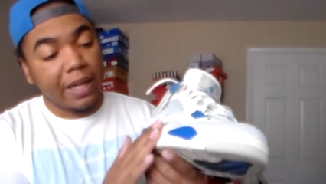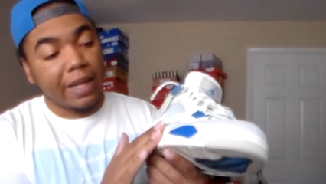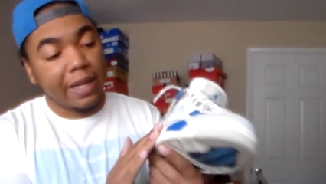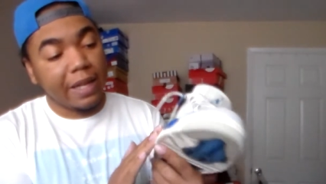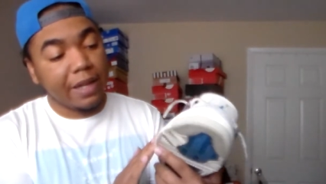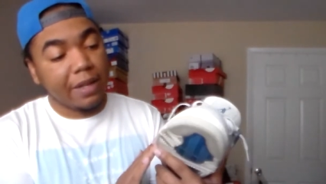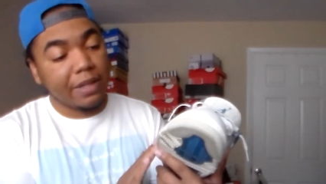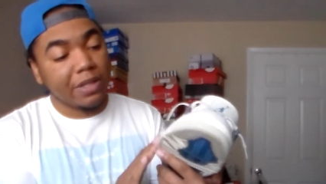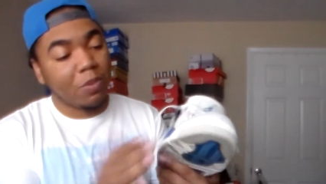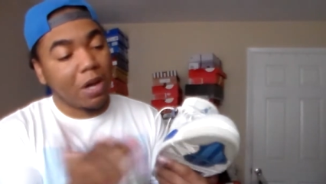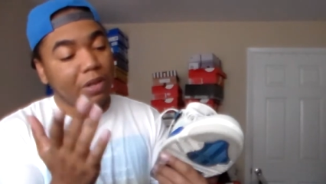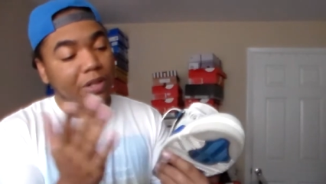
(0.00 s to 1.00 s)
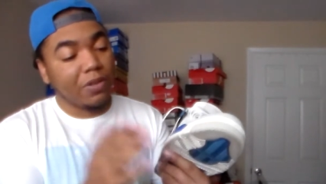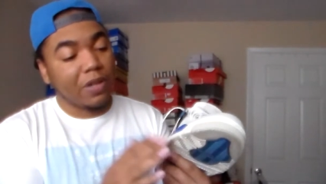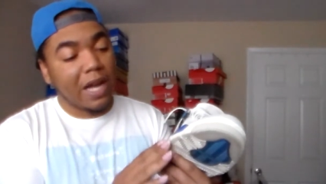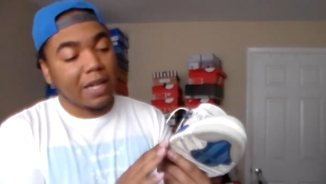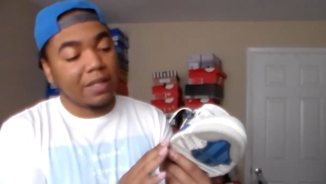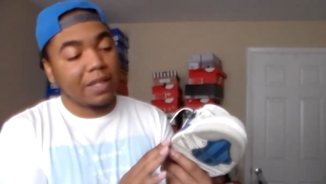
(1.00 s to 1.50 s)
And that's probably due
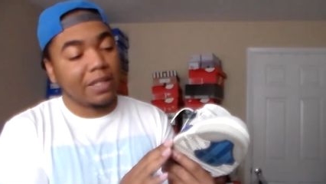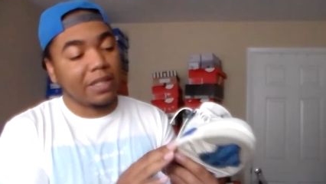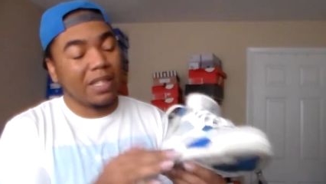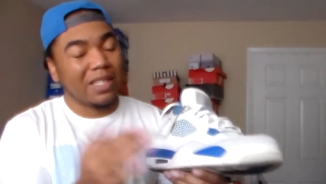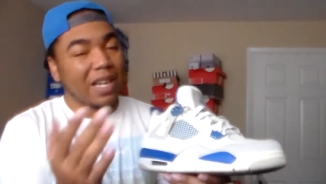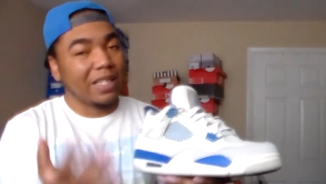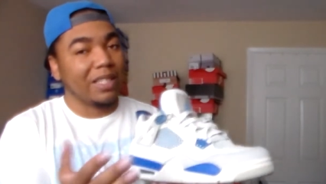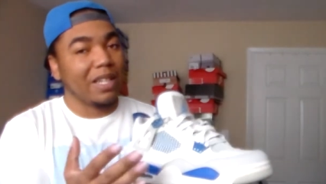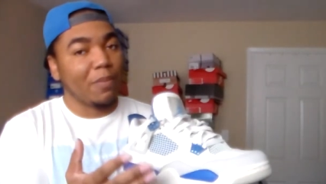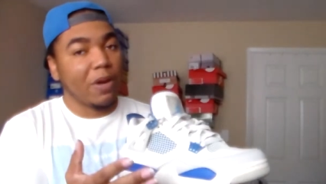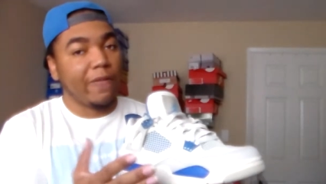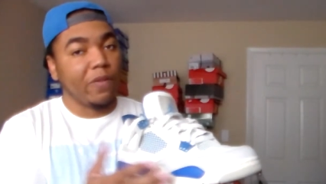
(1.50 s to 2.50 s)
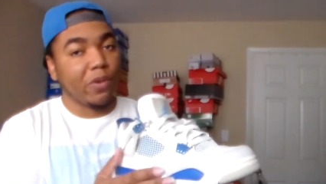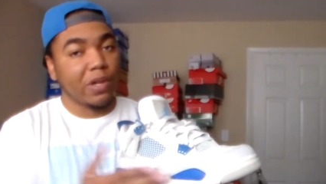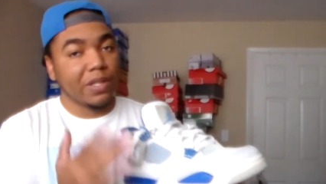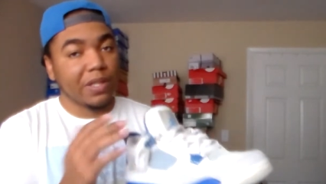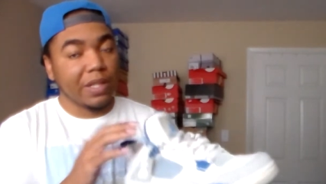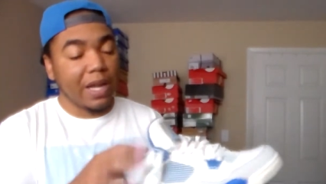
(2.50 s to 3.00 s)
to oxidation because I actually let my
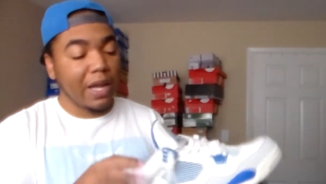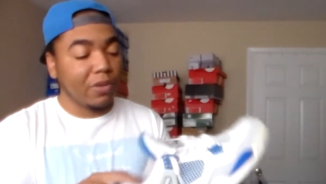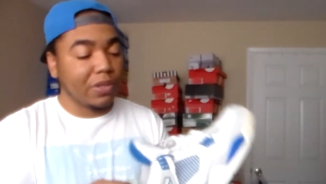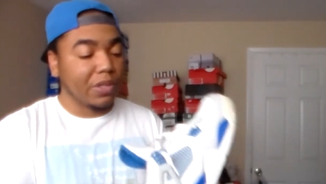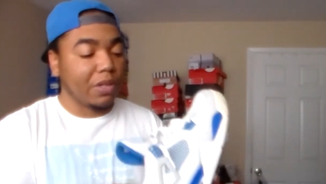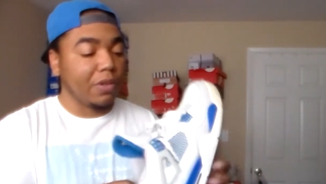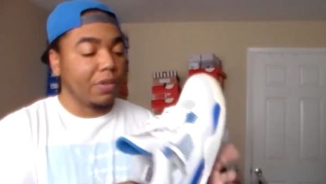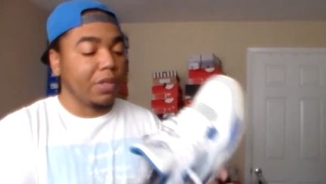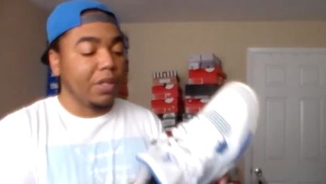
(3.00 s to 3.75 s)
fours sit out. So